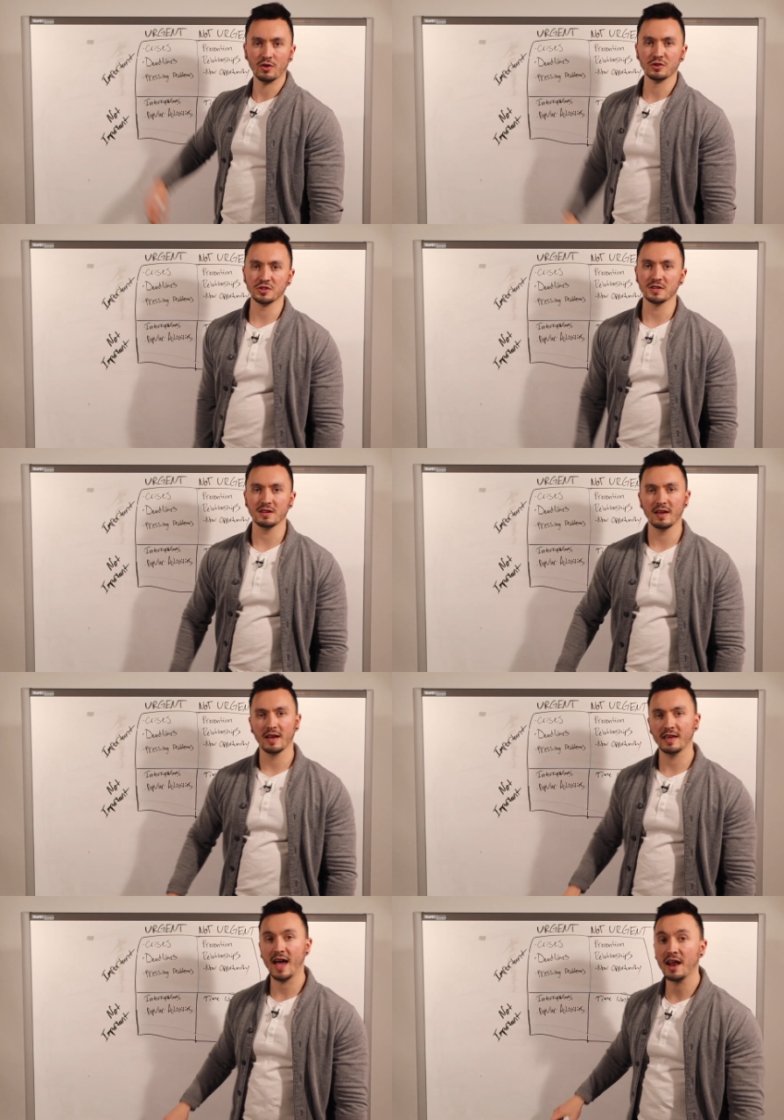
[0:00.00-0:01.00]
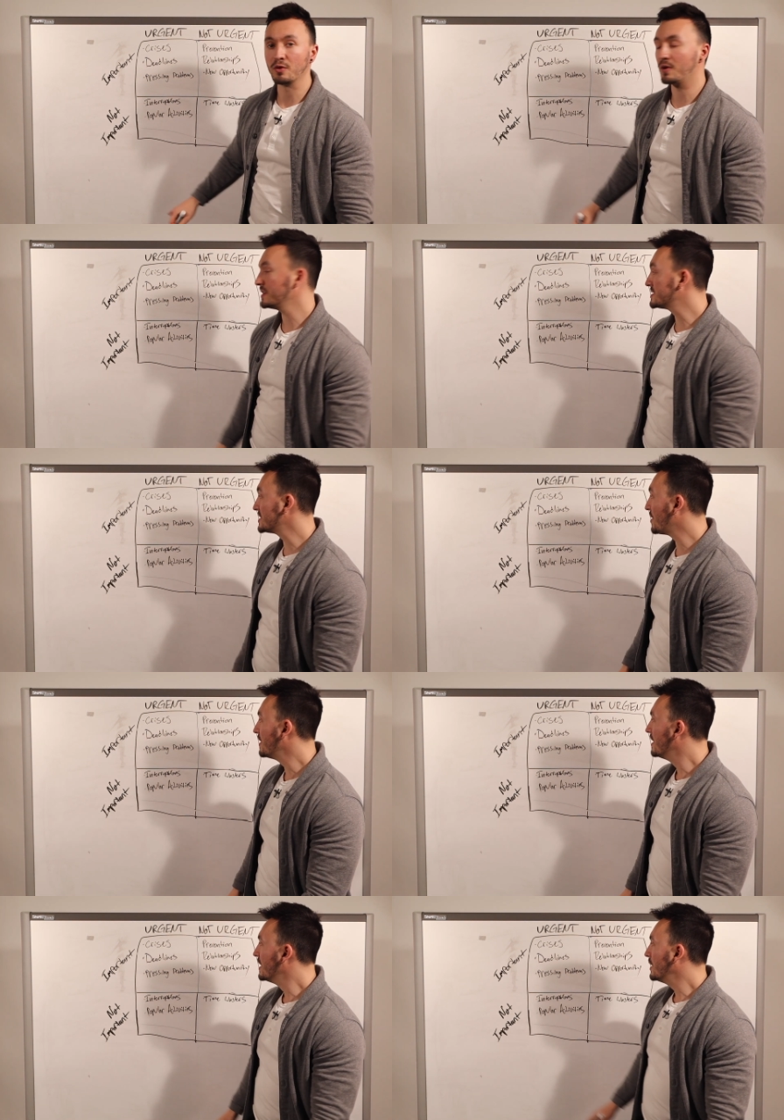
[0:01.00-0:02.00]
urgent category. So
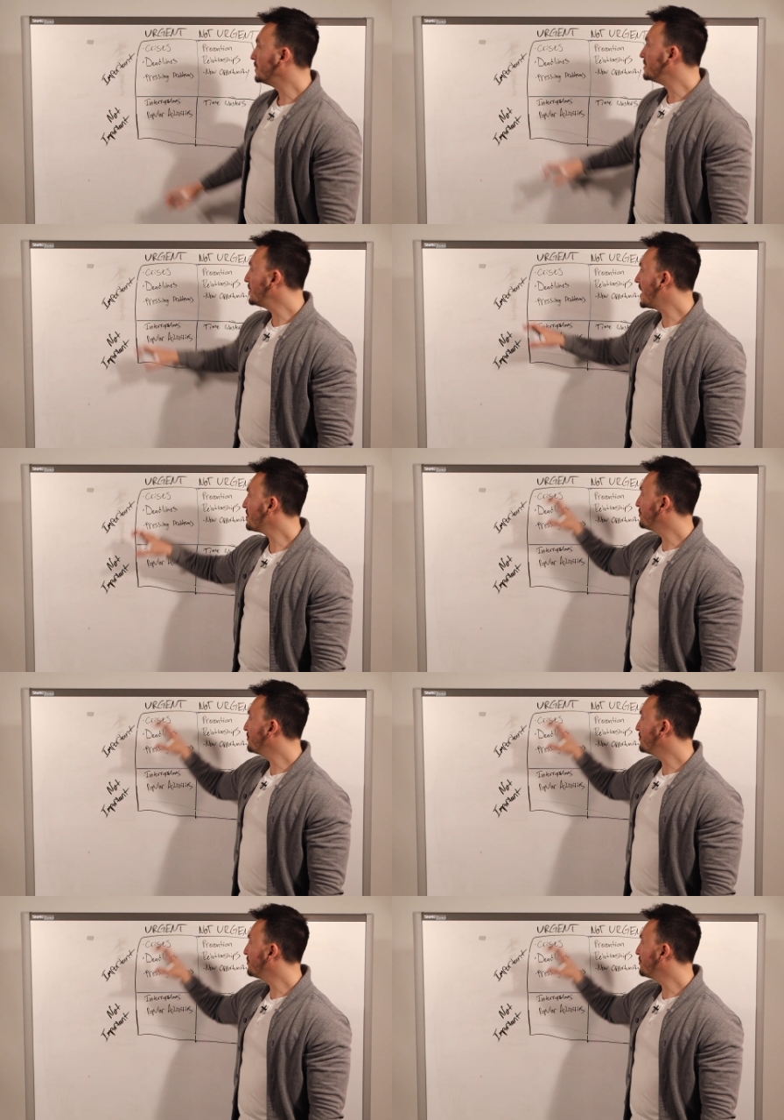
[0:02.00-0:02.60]
we do have